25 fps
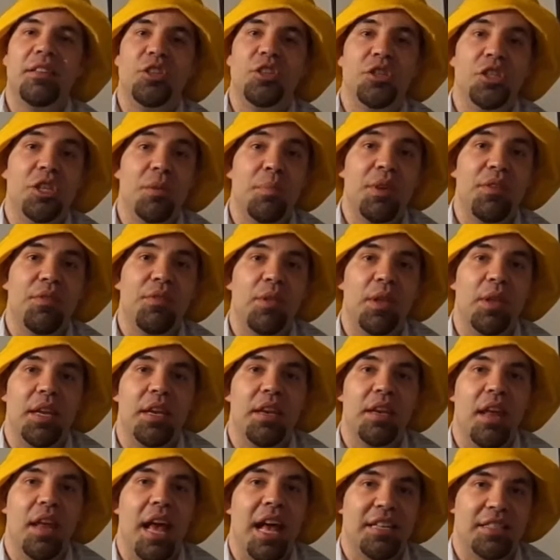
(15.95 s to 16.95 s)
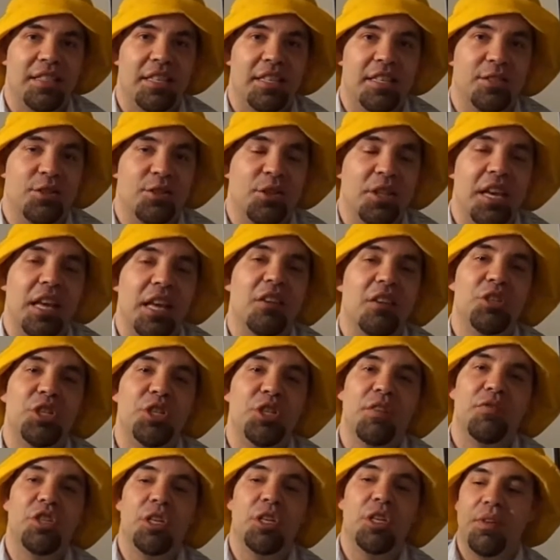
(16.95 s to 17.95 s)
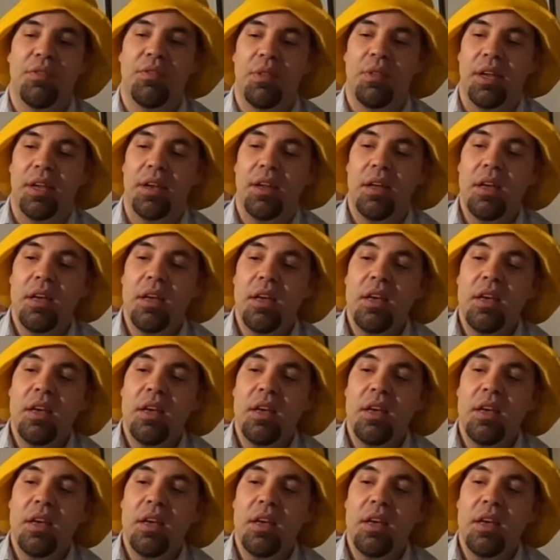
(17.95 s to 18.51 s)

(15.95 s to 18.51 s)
Jimmy Flynn essence or the energy of Jimmy Flynn.